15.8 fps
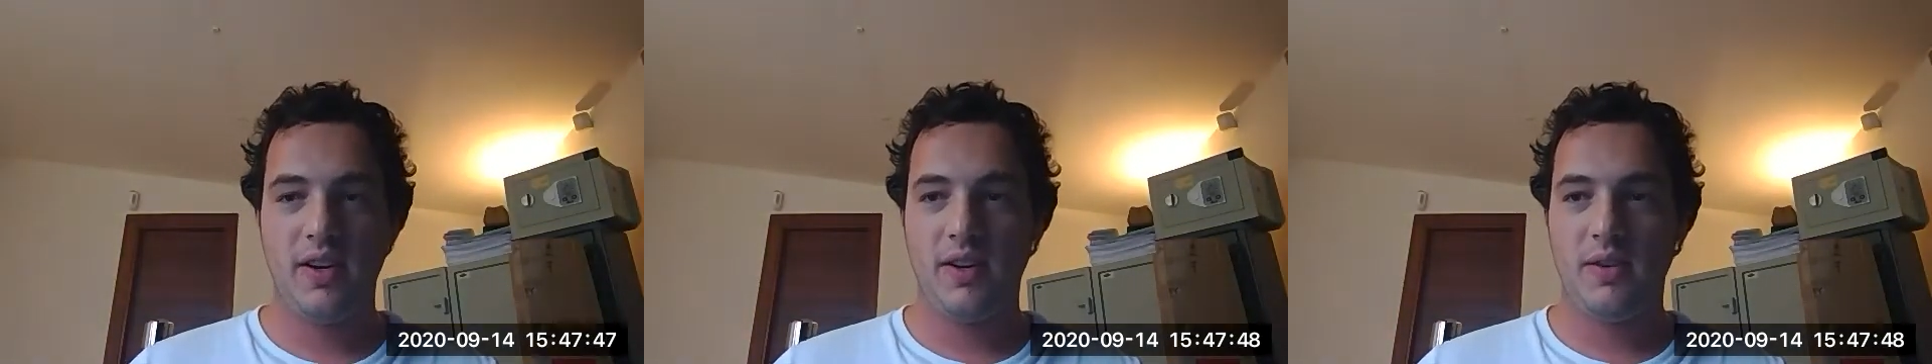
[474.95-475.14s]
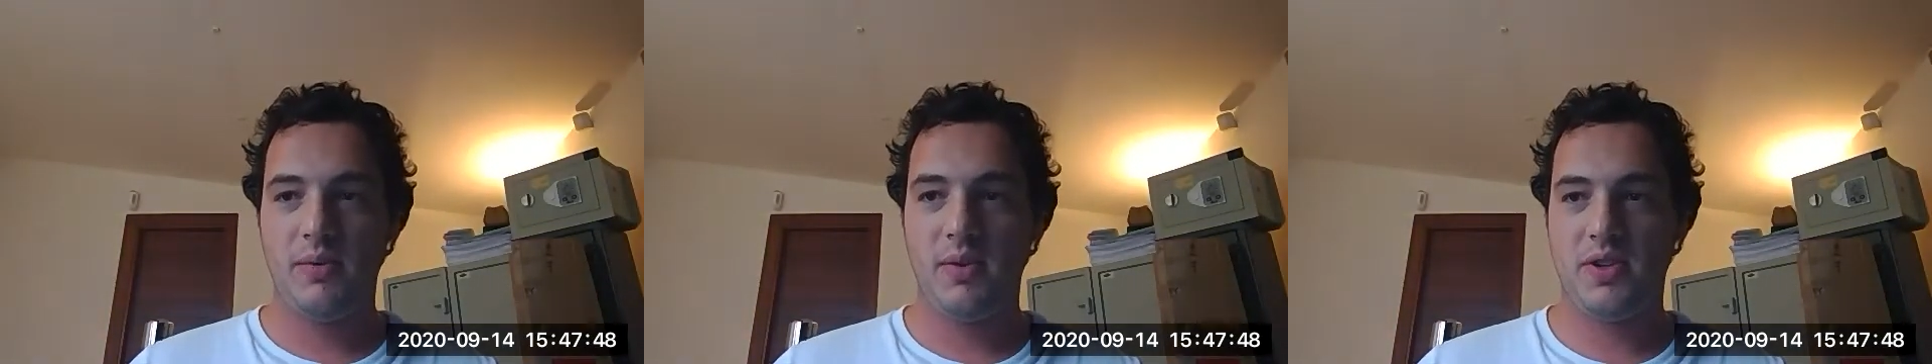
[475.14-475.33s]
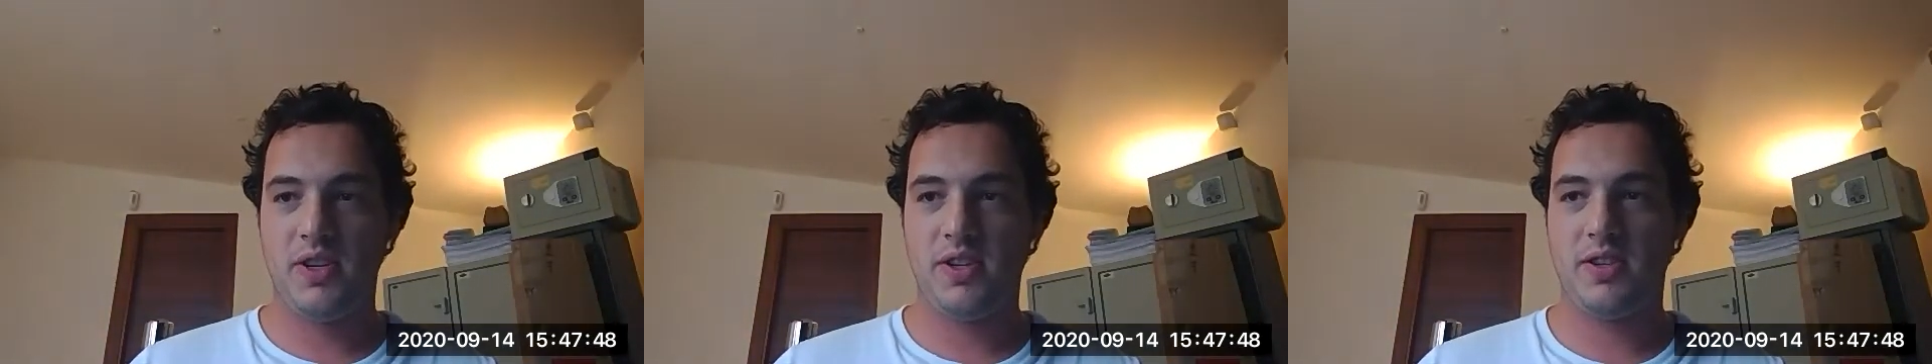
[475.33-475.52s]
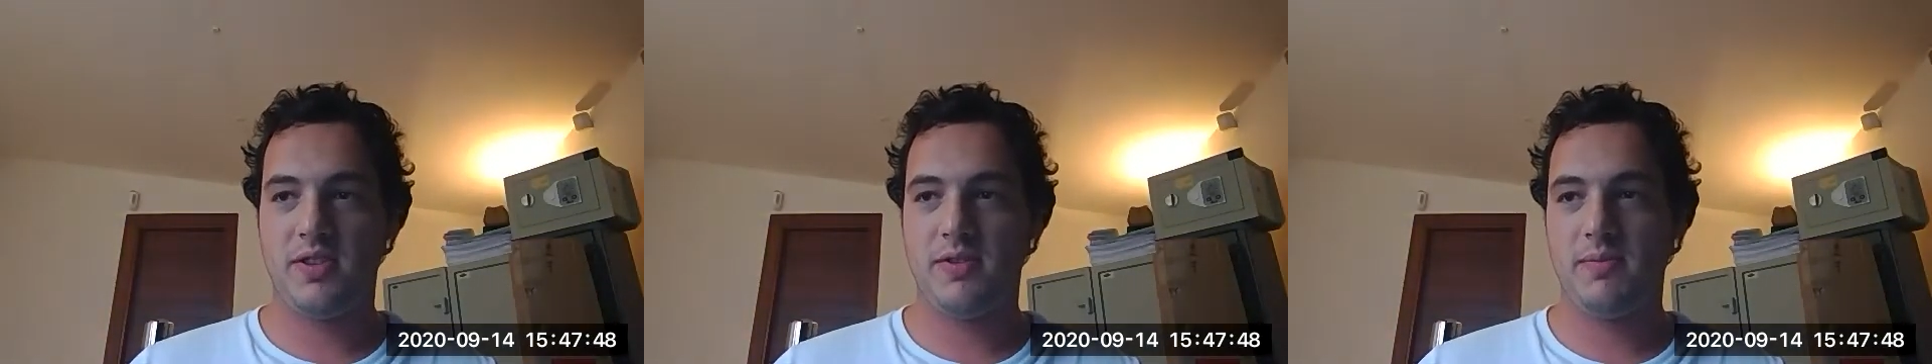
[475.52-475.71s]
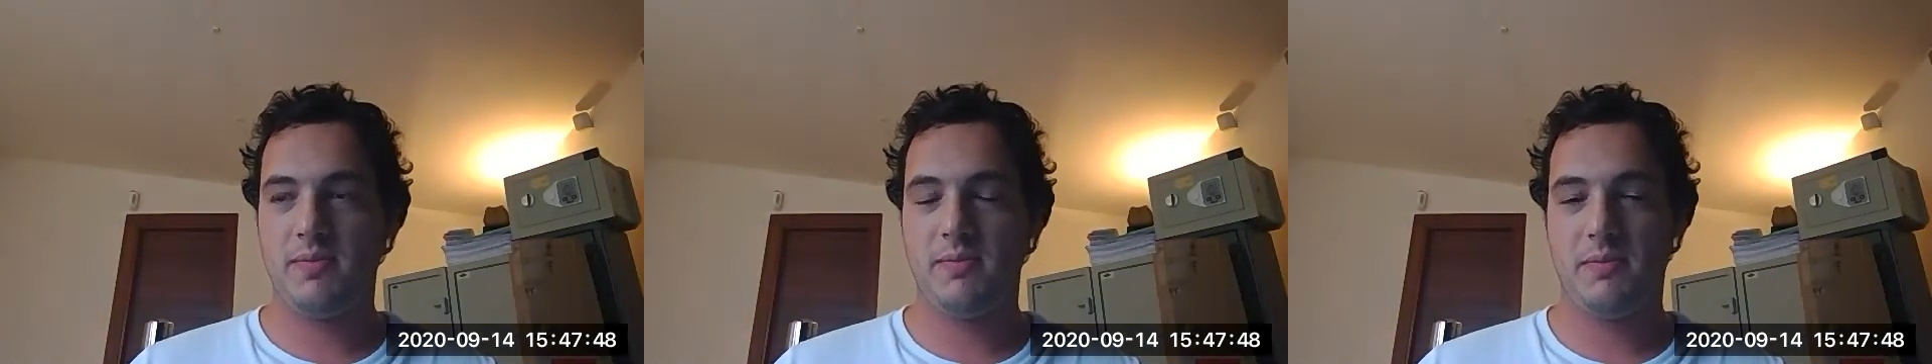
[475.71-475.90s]
which
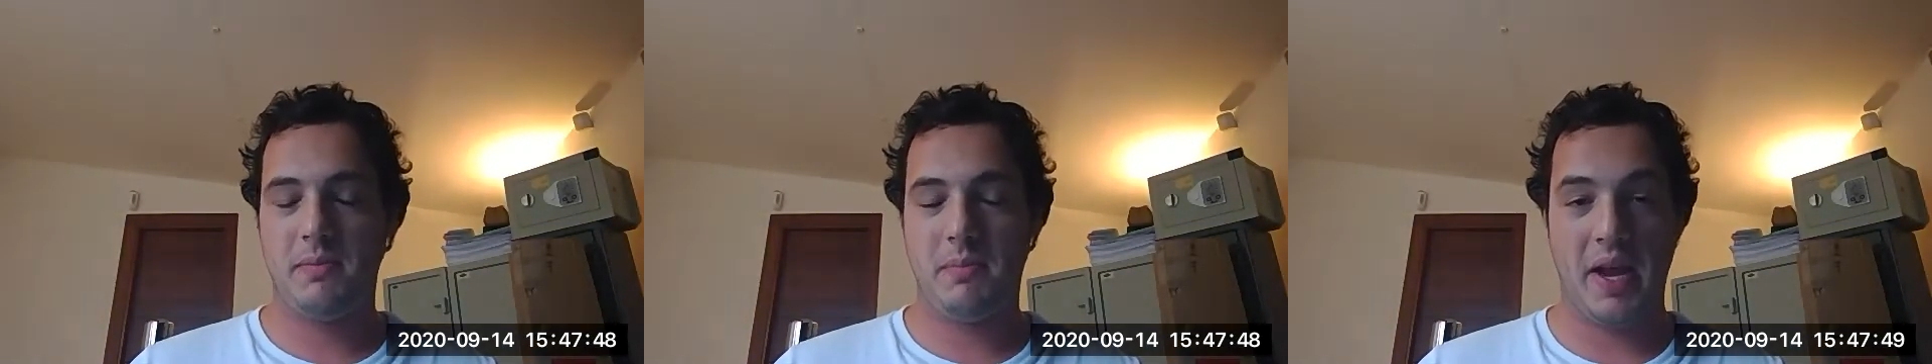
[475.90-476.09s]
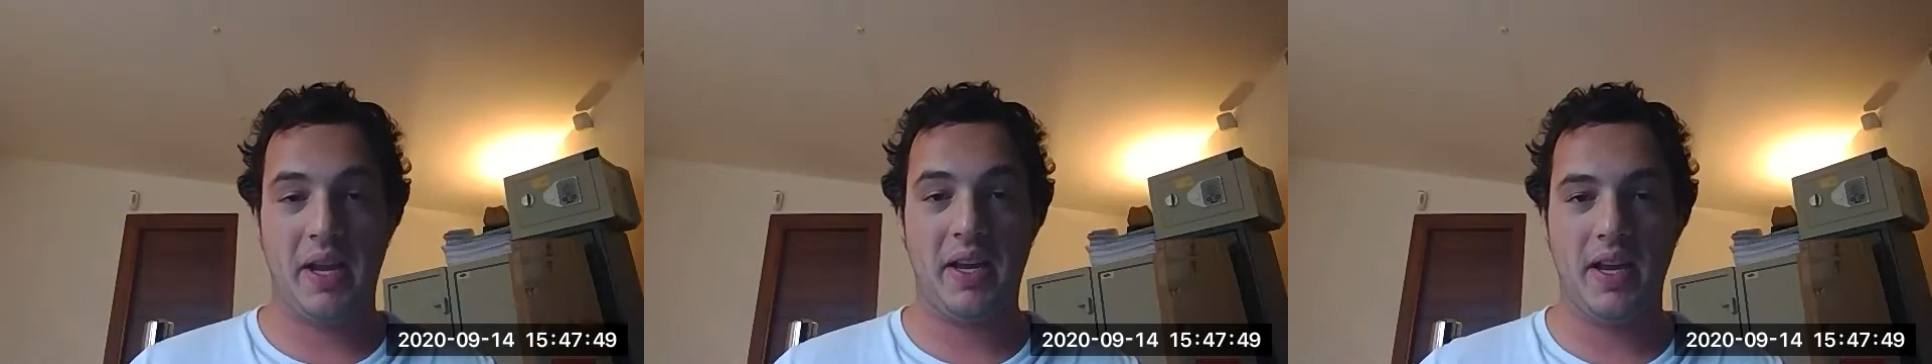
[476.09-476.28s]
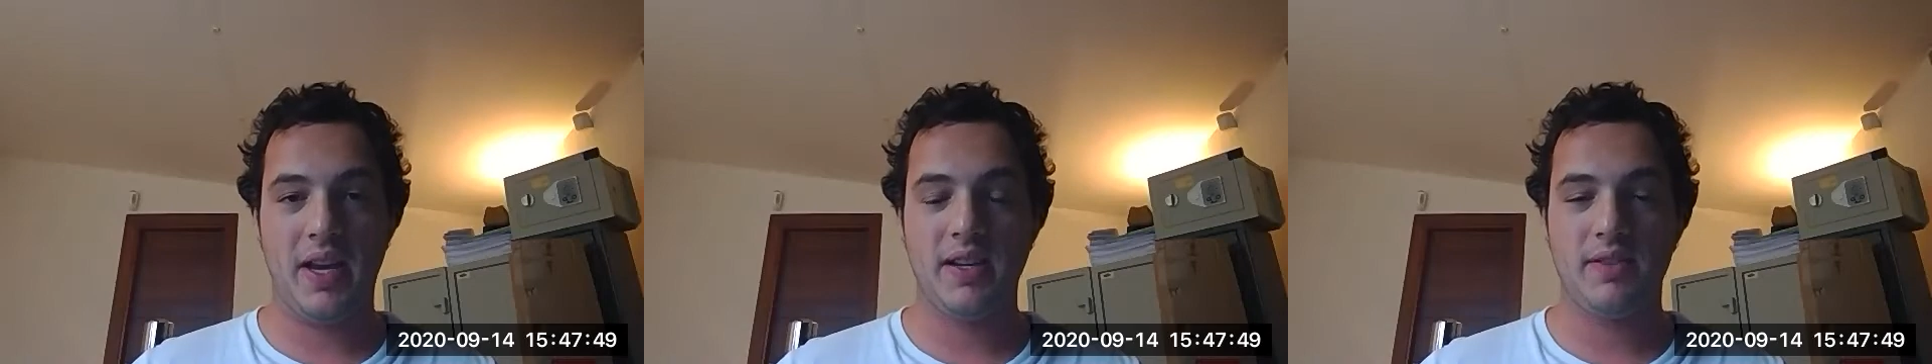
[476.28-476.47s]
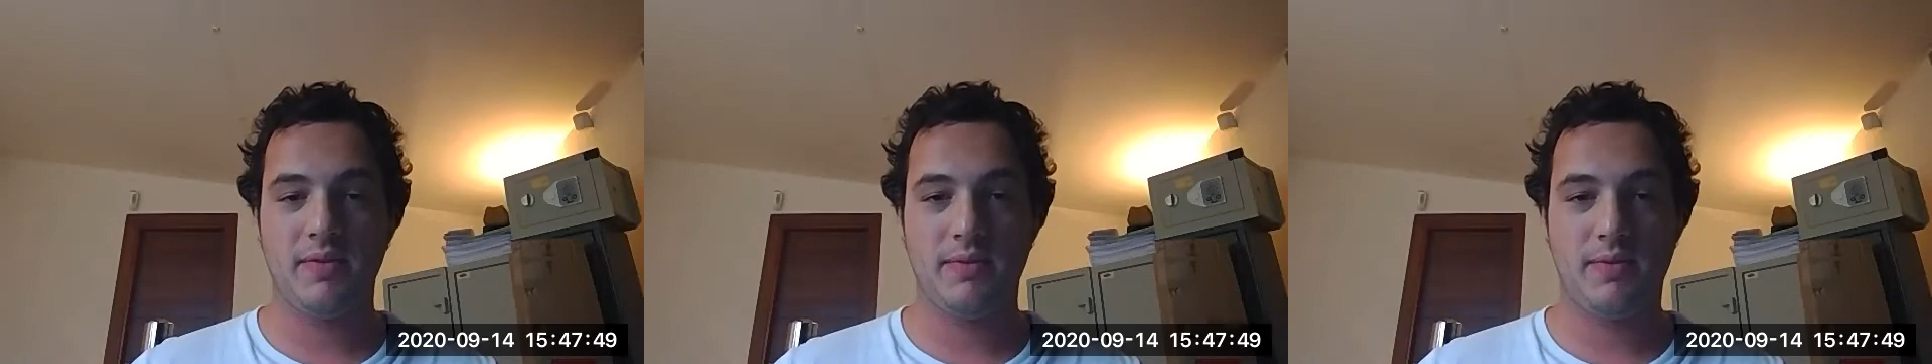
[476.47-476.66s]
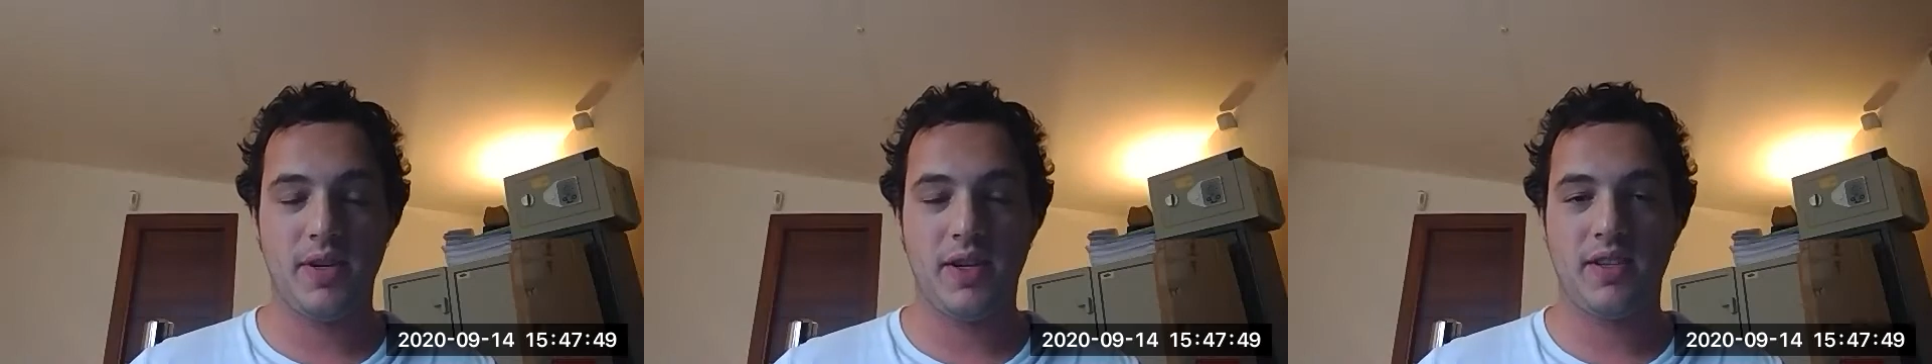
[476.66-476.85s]
is my case,
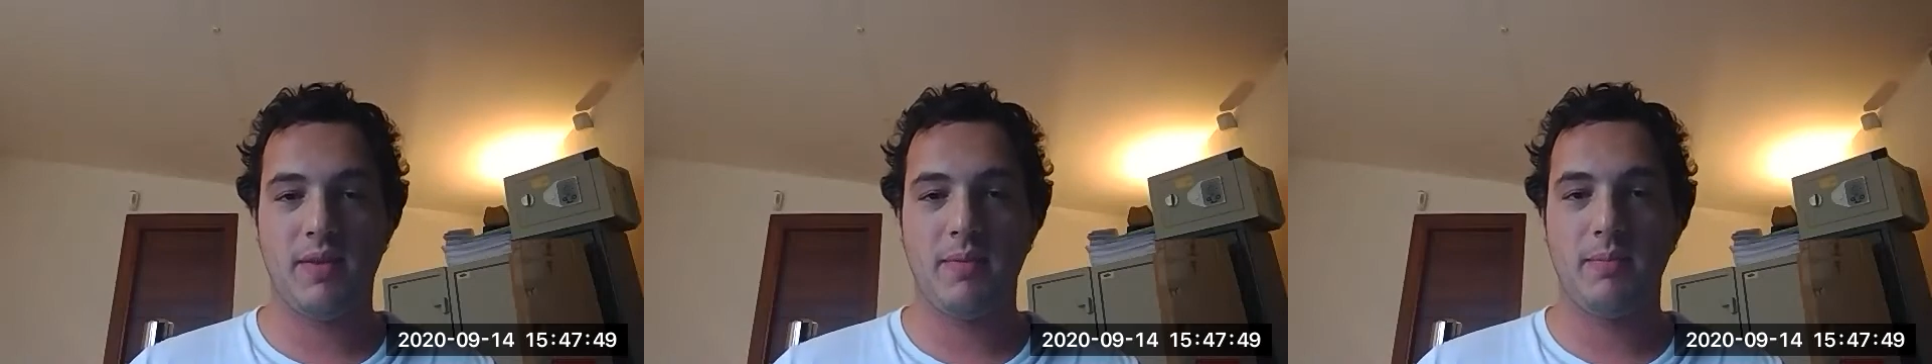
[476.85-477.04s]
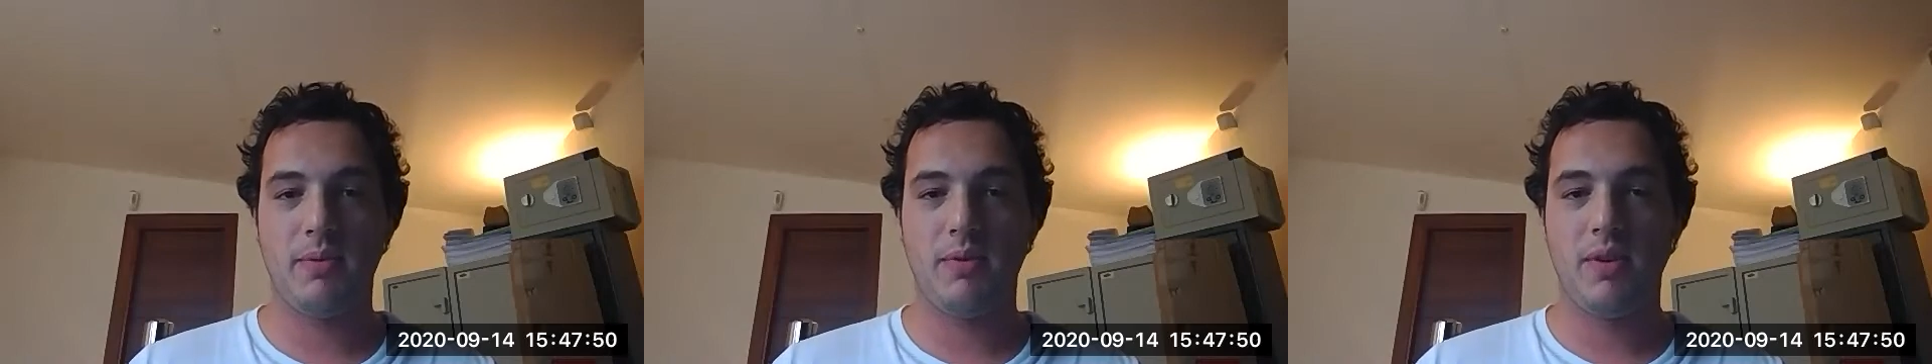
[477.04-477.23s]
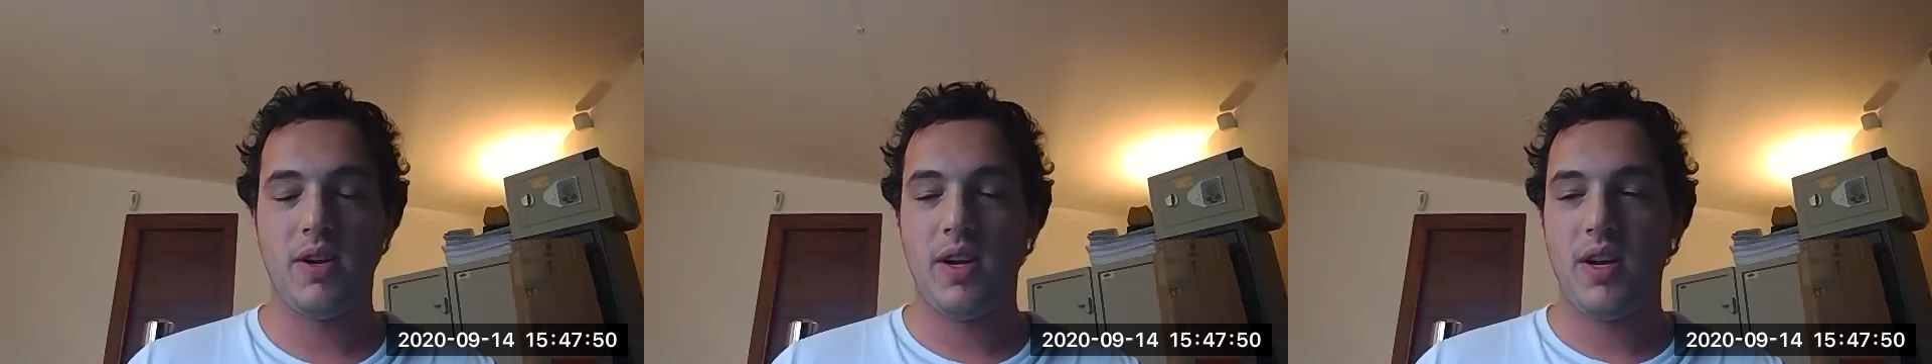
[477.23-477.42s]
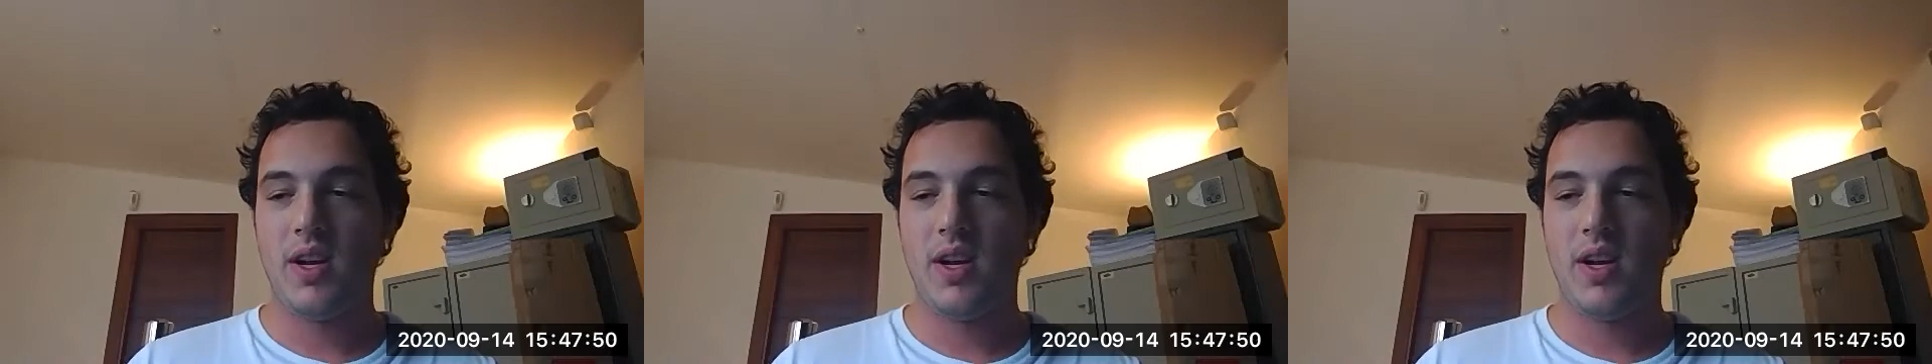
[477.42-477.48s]
for example,